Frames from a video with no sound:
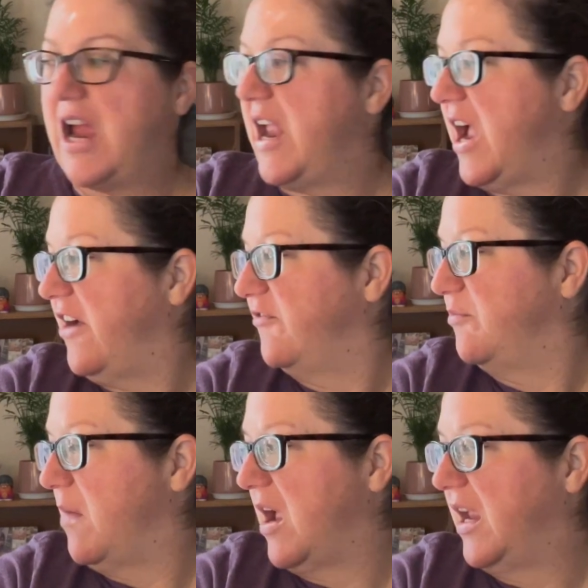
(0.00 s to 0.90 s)
I have
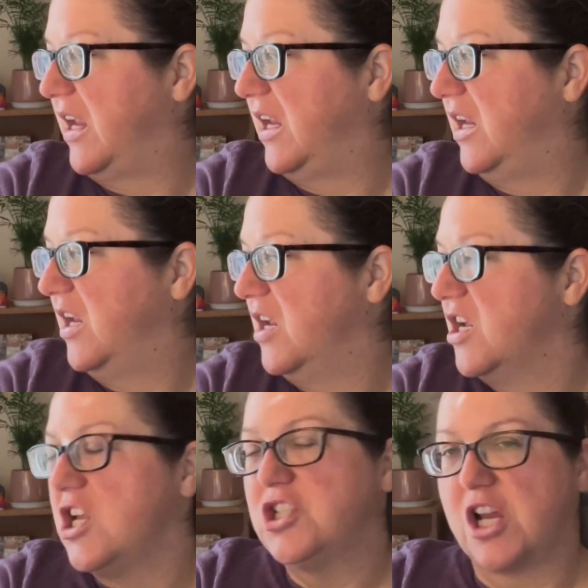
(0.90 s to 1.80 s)
my
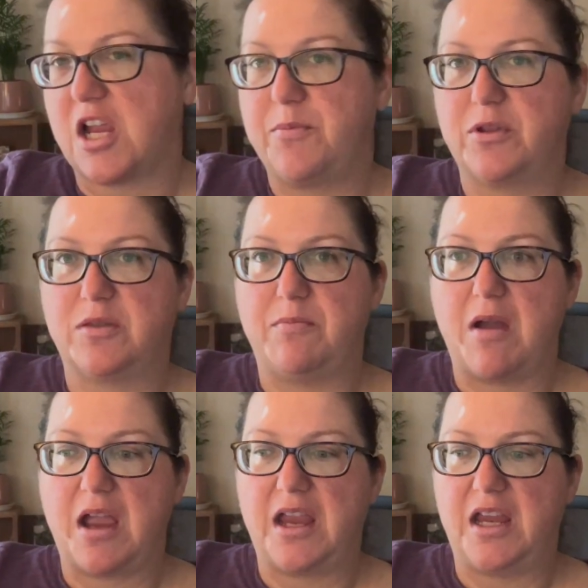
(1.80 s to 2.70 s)
checkup with
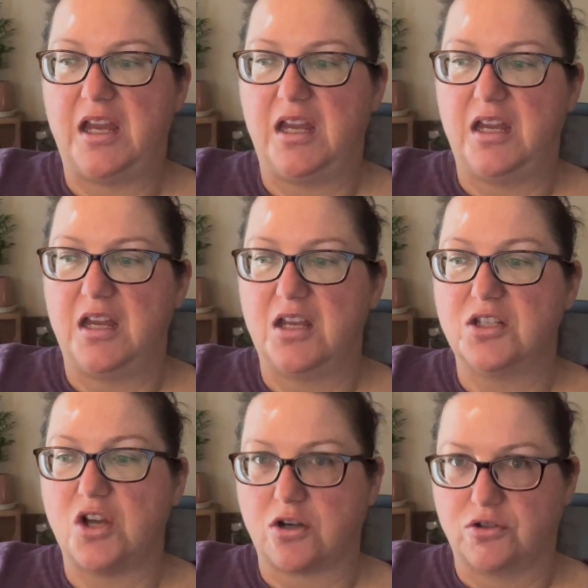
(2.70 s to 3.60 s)
my
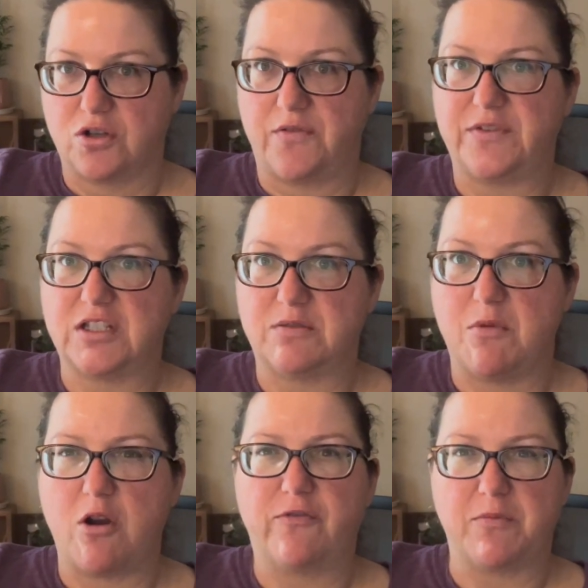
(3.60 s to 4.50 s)
doctor's office
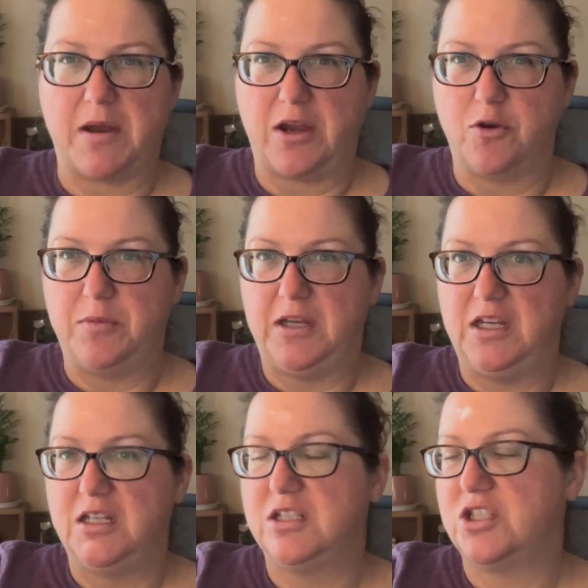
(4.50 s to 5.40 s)
tomorrow for my
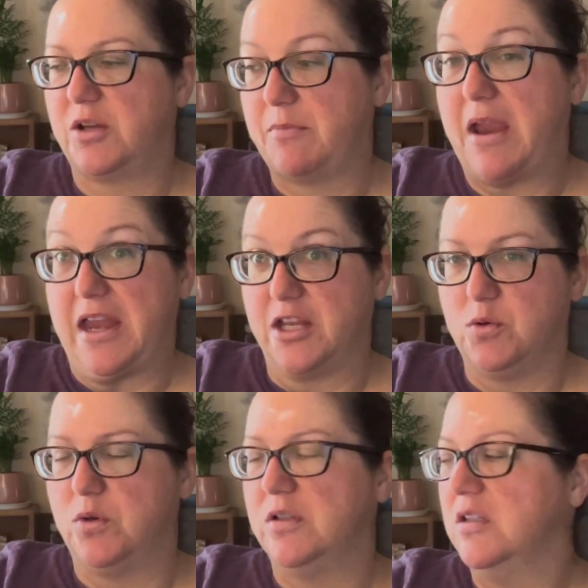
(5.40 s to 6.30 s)
OB, my
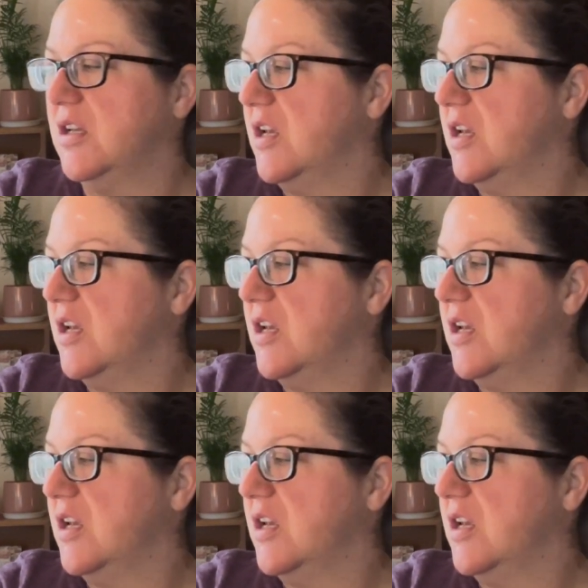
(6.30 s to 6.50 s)
annual.